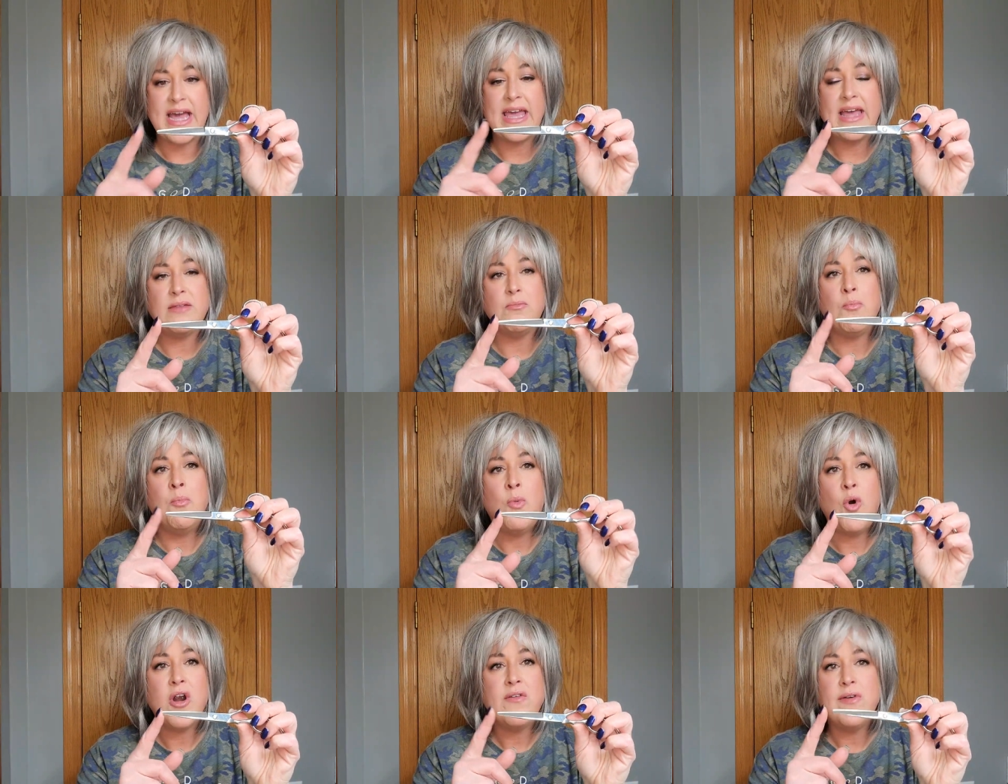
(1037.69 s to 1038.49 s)
I get
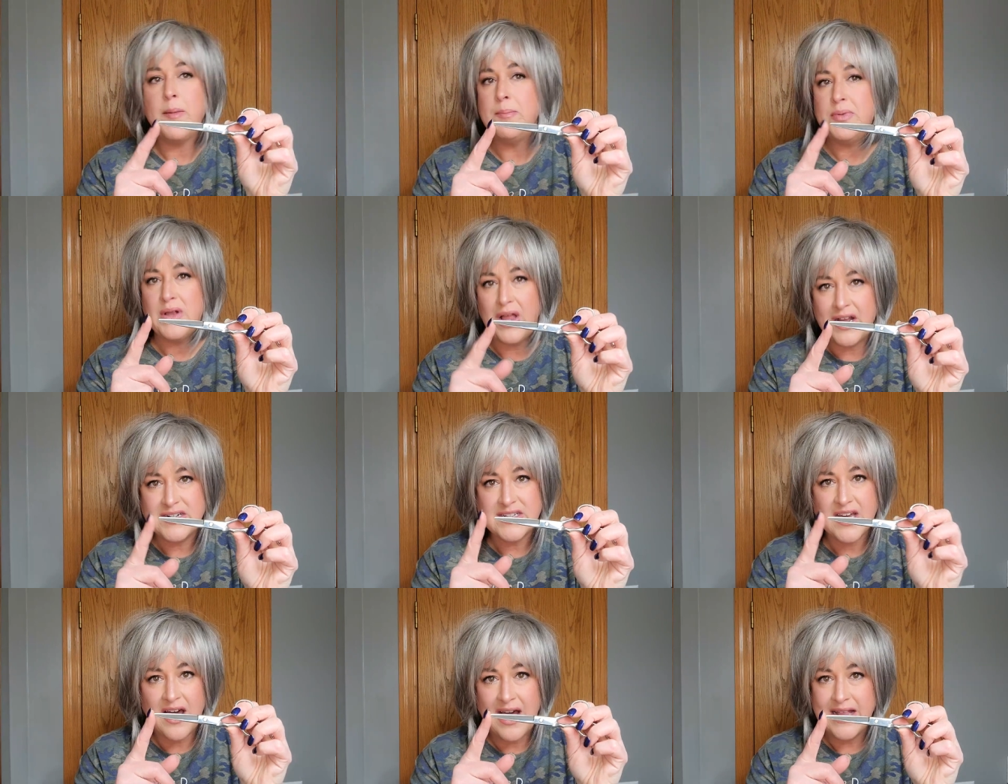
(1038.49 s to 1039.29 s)
more of a
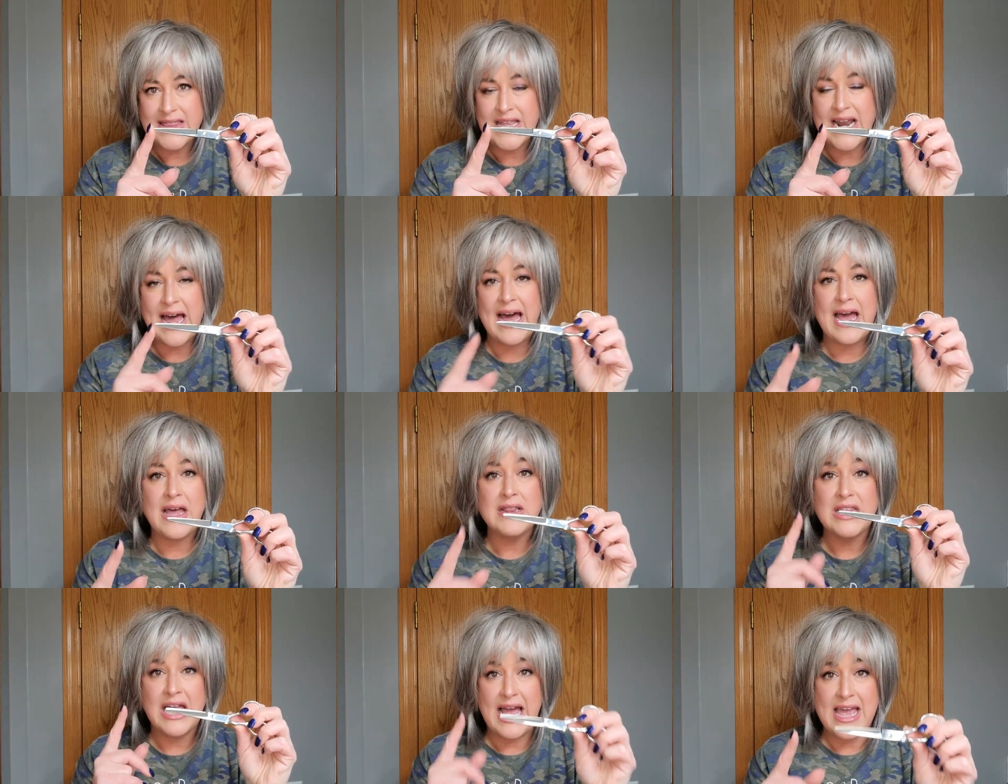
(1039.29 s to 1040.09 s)
blunt cut than
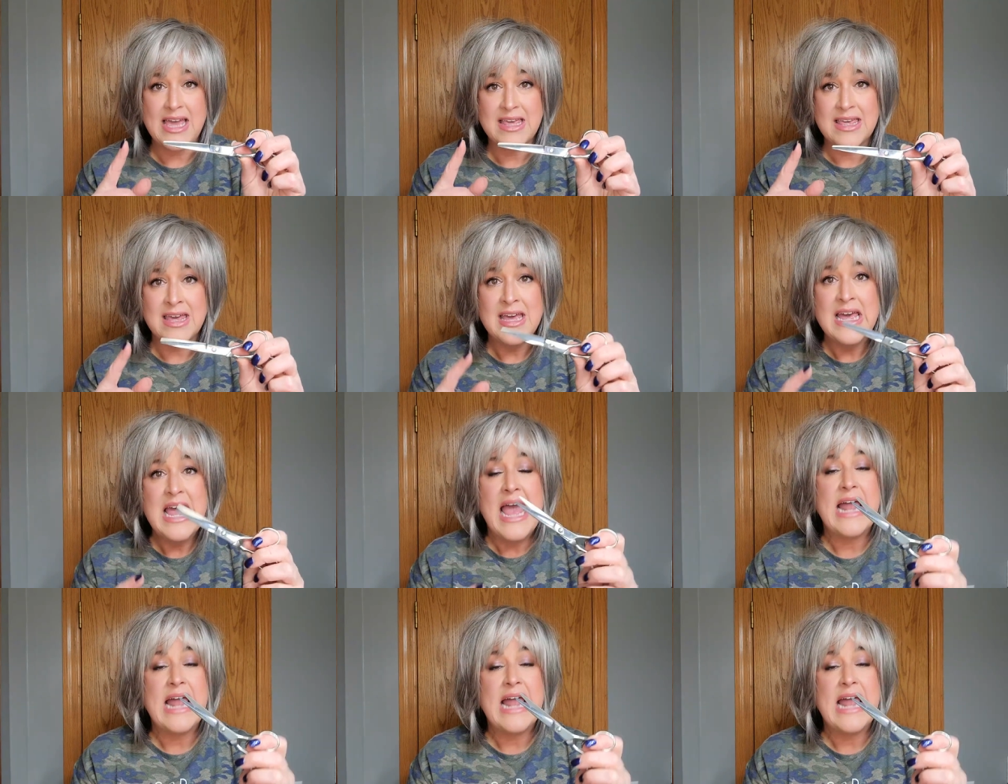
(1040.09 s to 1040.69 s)
I like,